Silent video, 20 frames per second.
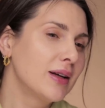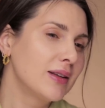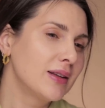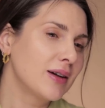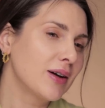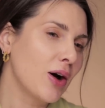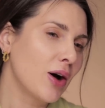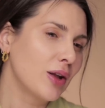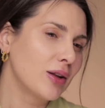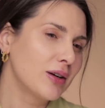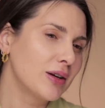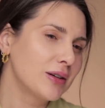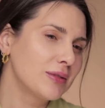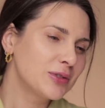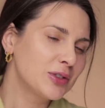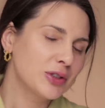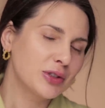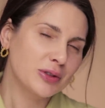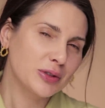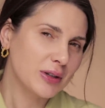The color,
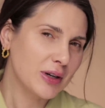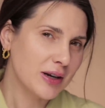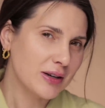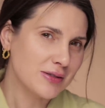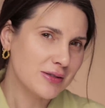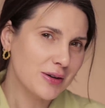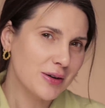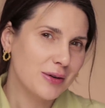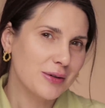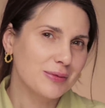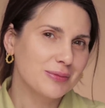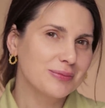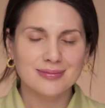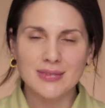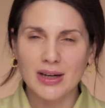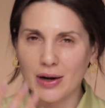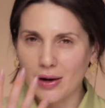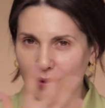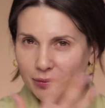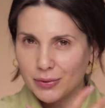just so you guys know.
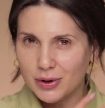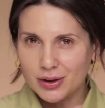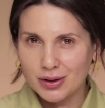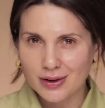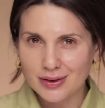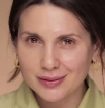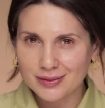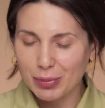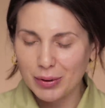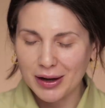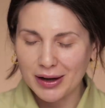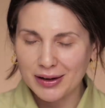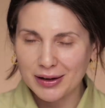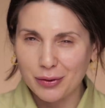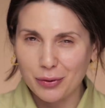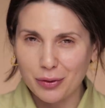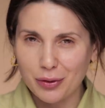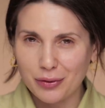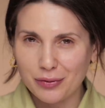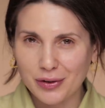Now I'm gonna apply it
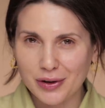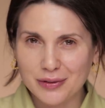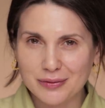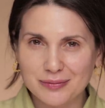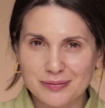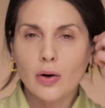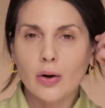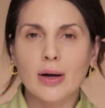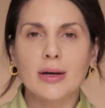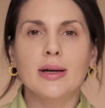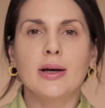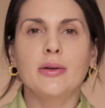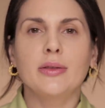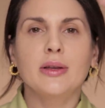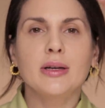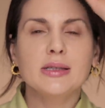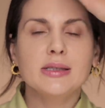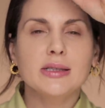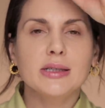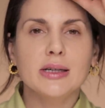all over. All right, now
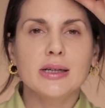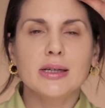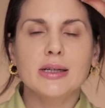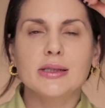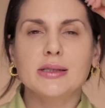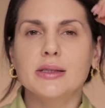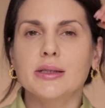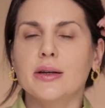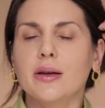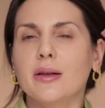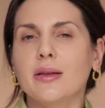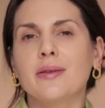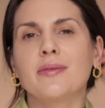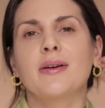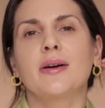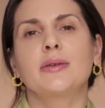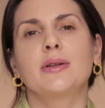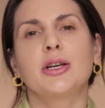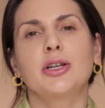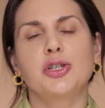this is the
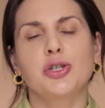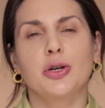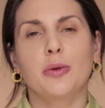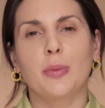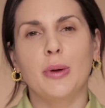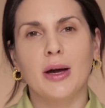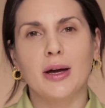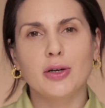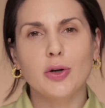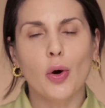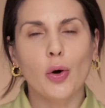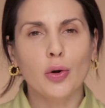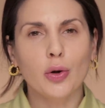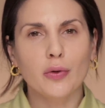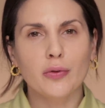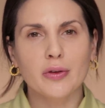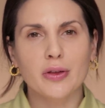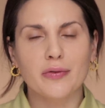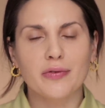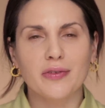foundation applied all
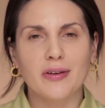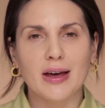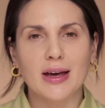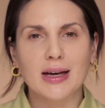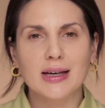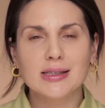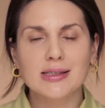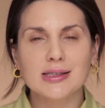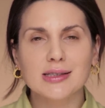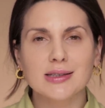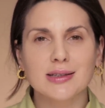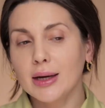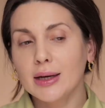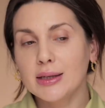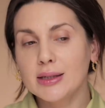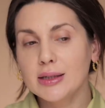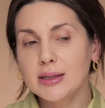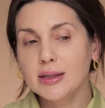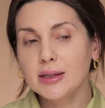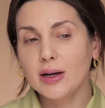over the face.
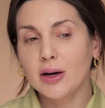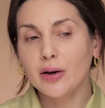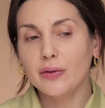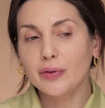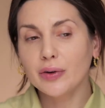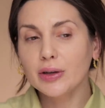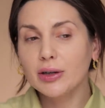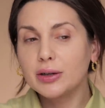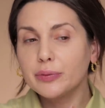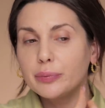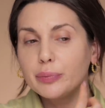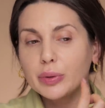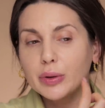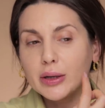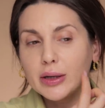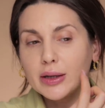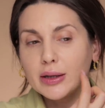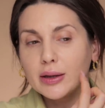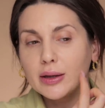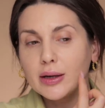It didn't cover
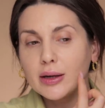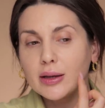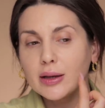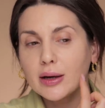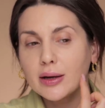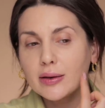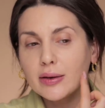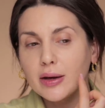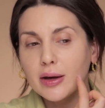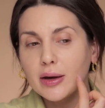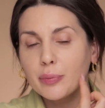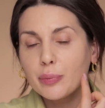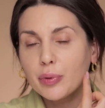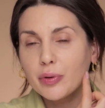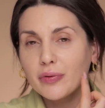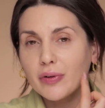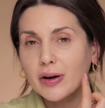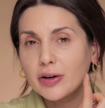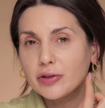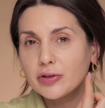completely like the
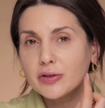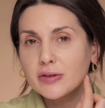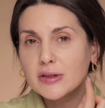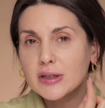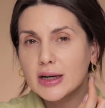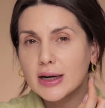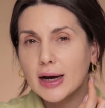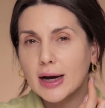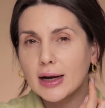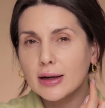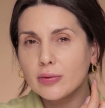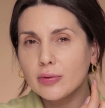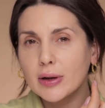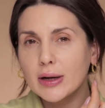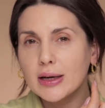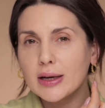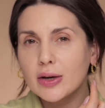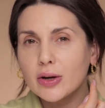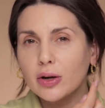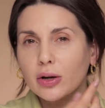imperfections that I had
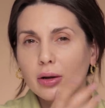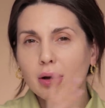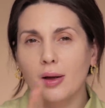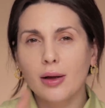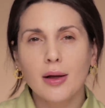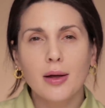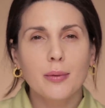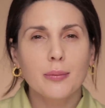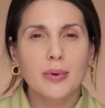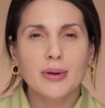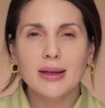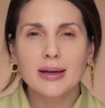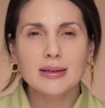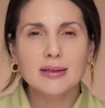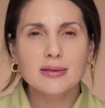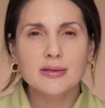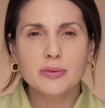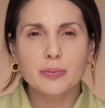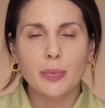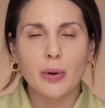right here, but that
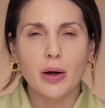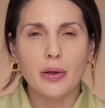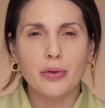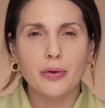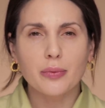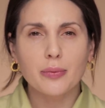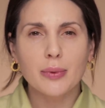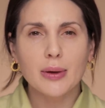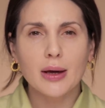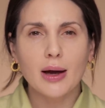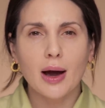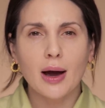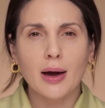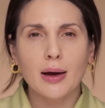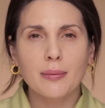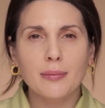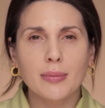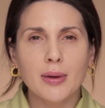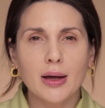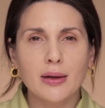doesn't bother me.
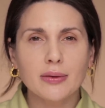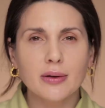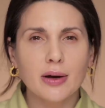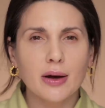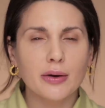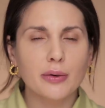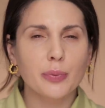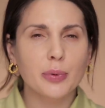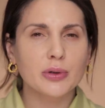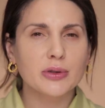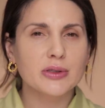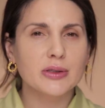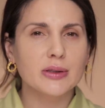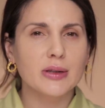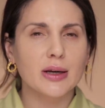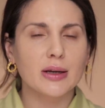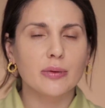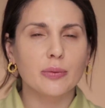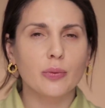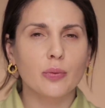I'm not the kind of person
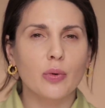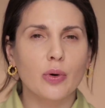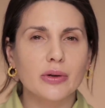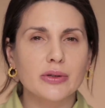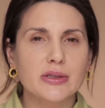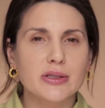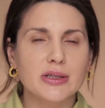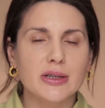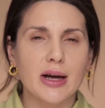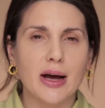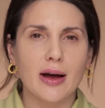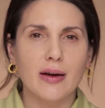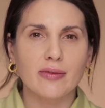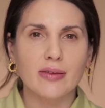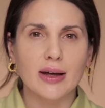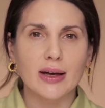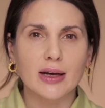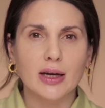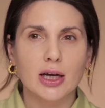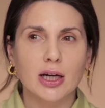that wants to have
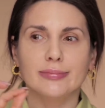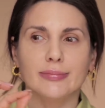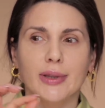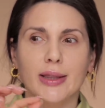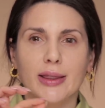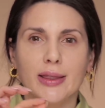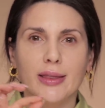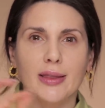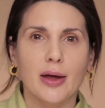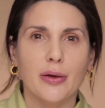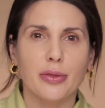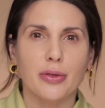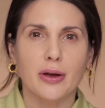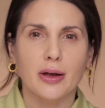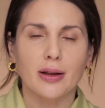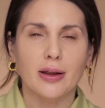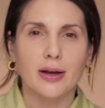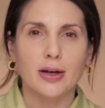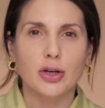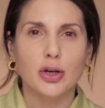like
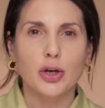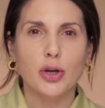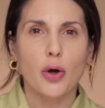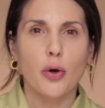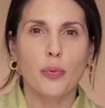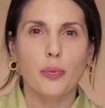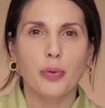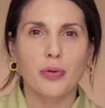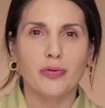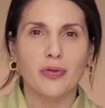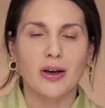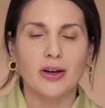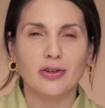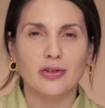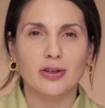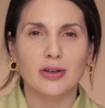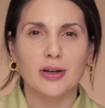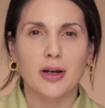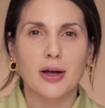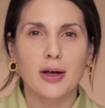nothing, like no
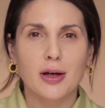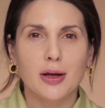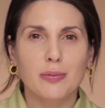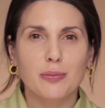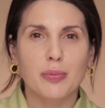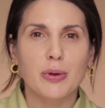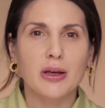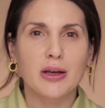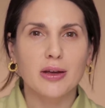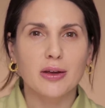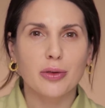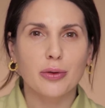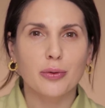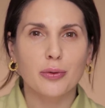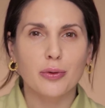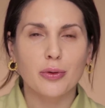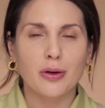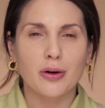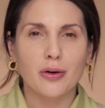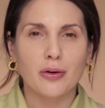imperfection peeking
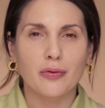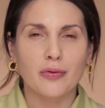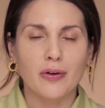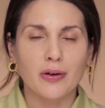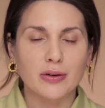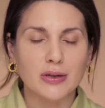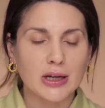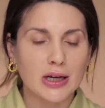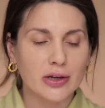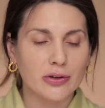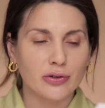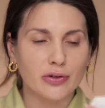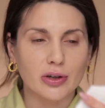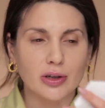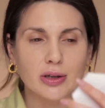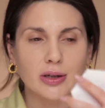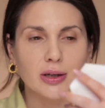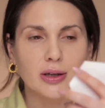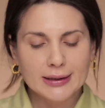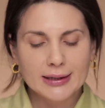through their
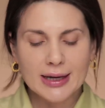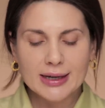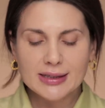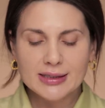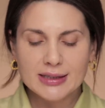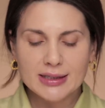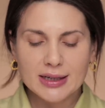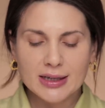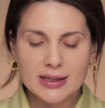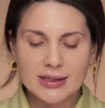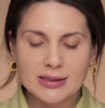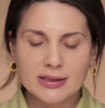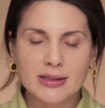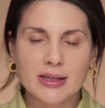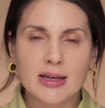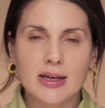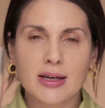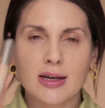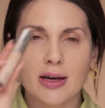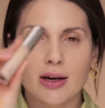foundation. Next is
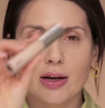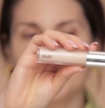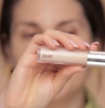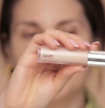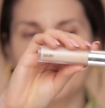the